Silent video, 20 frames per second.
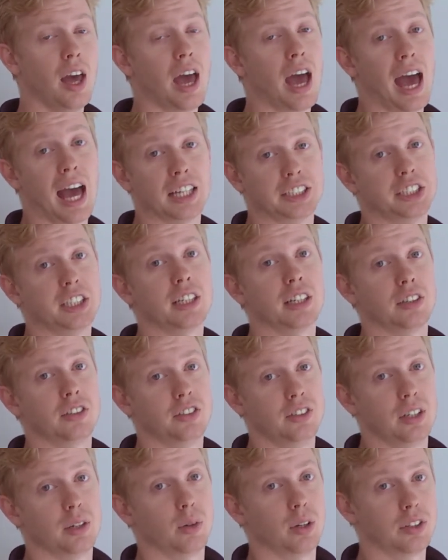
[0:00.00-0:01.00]
hashing and
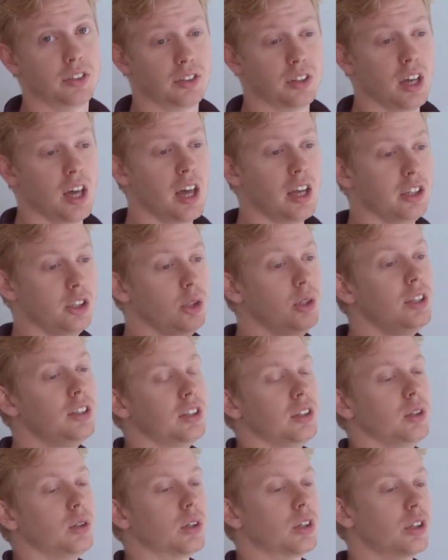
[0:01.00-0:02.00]
secrets. You need
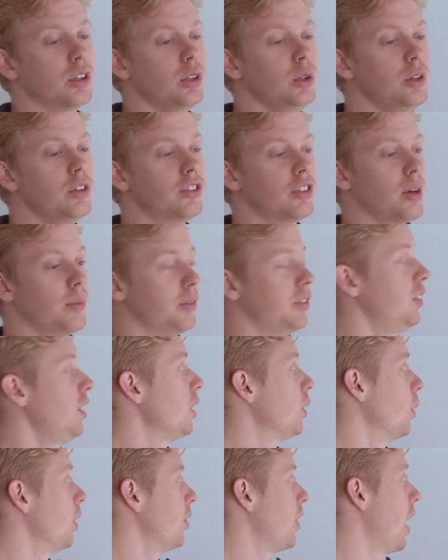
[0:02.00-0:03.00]
to include some
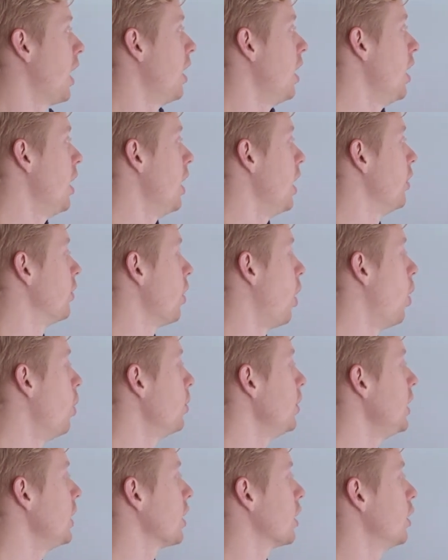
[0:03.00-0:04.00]
secret that is
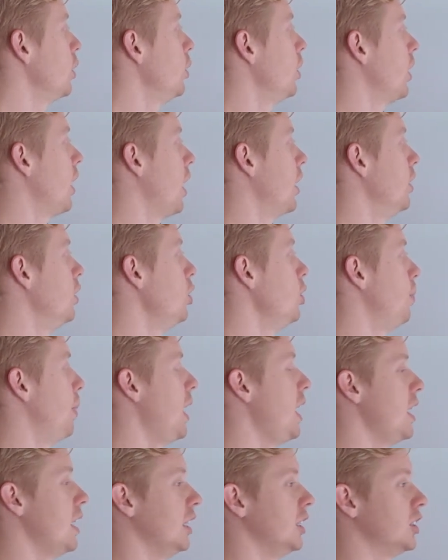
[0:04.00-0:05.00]
only included on new
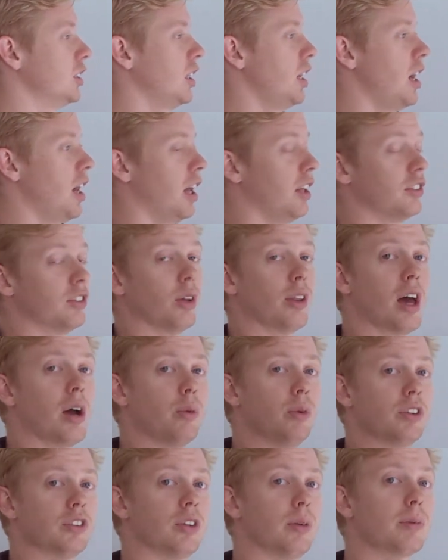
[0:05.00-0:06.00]
page, and so that
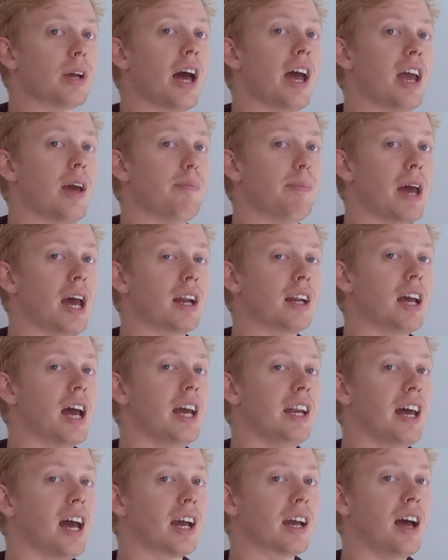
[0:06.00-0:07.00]
when some guy at
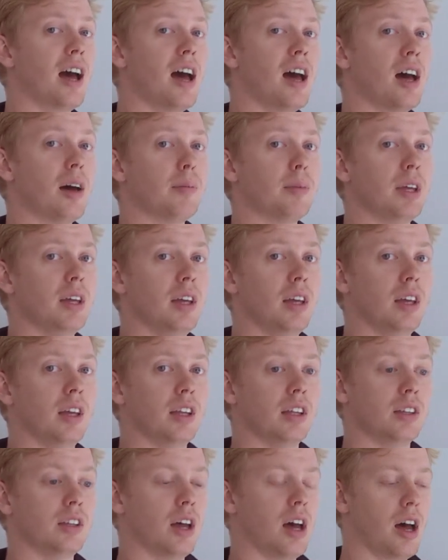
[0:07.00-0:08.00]
badguy.com
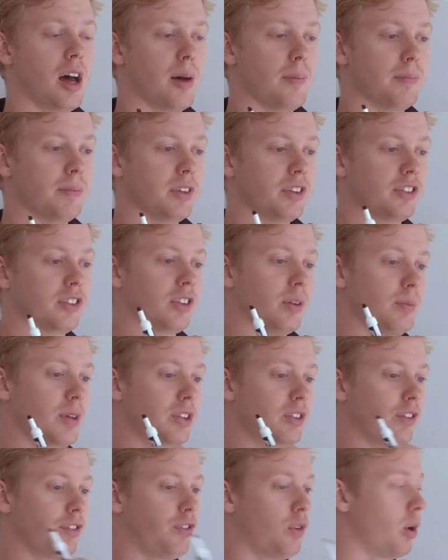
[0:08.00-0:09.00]
um,
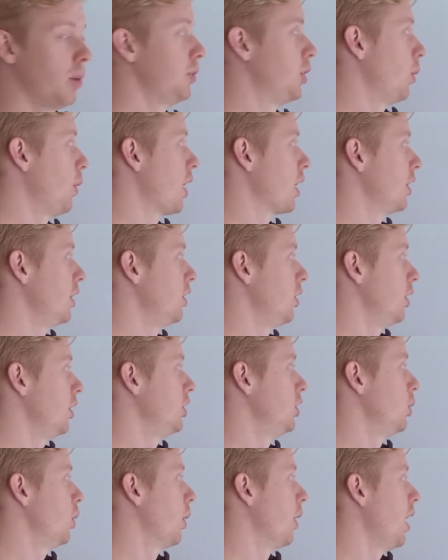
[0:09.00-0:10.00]
submits a form directly to
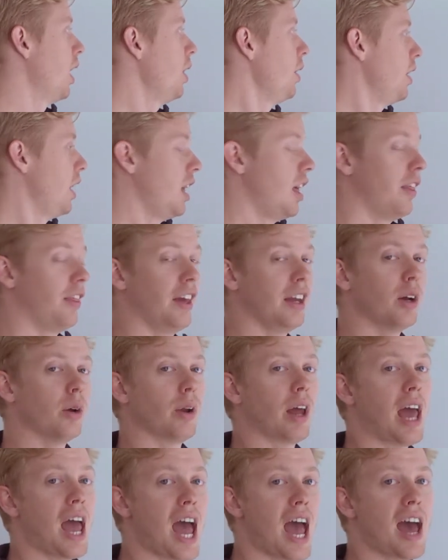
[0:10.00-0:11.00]
this URL, they don't
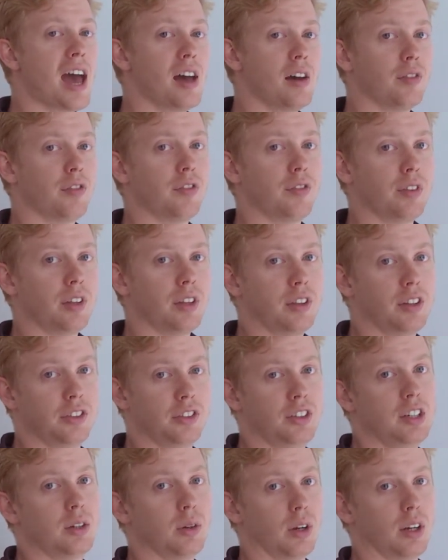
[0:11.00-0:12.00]
have the
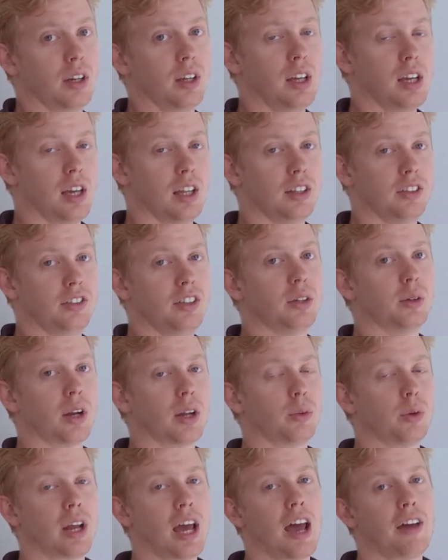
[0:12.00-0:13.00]
secret, and the secret
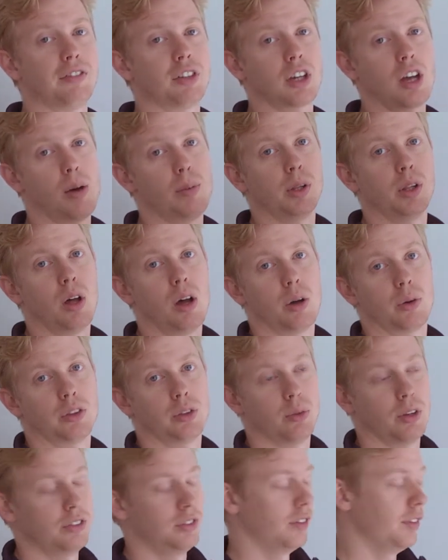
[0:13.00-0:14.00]
would have to come along with the
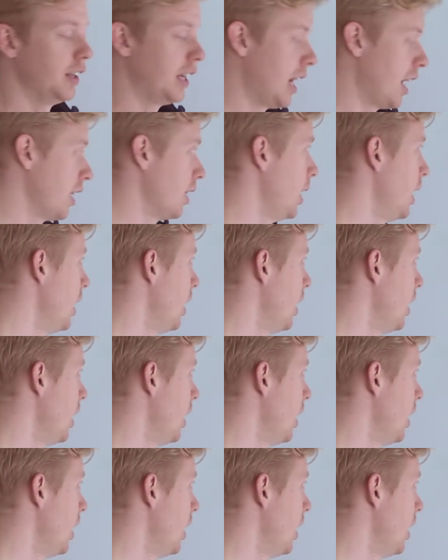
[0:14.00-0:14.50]
rest of the data.